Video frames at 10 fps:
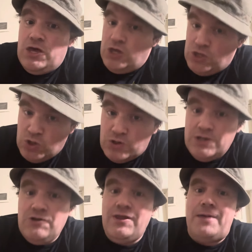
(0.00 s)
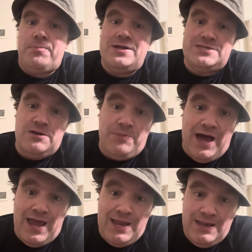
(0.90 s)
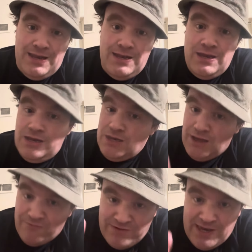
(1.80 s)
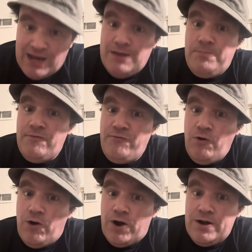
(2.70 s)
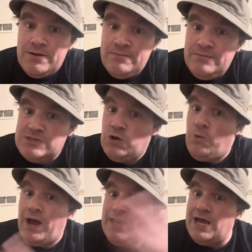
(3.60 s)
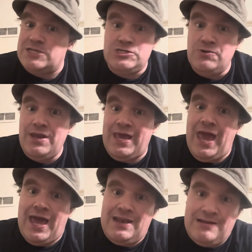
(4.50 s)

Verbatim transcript: You can do that, President Biden. You've done it before, so why not do it again?